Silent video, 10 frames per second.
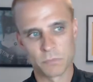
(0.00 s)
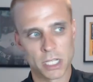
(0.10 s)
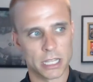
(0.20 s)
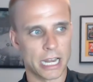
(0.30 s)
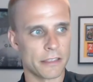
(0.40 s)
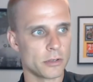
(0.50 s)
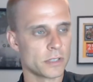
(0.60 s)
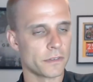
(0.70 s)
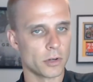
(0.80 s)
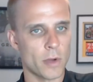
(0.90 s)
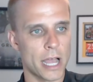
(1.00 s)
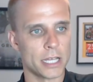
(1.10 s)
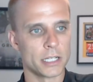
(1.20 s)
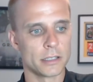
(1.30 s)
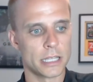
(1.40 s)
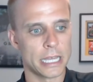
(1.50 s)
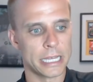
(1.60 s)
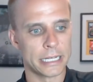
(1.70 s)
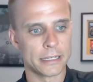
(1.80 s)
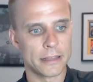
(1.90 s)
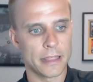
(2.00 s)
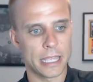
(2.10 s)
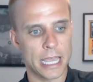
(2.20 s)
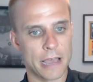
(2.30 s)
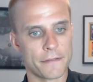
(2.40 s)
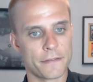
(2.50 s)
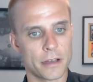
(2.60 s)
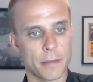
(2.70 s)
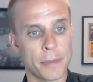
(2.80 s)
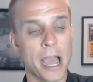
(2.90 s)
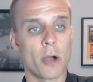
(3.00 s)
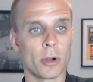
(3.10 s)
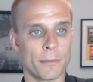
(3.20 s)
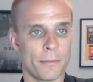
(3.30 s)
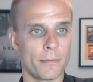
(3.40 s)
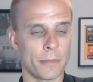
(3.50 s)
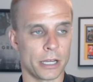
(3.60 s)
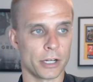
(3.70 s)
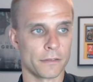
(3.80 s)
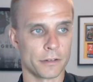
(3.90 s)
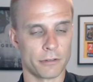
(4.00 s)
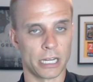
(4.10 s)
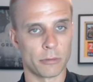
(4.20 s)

that I used for a while, and they have a power meter for running,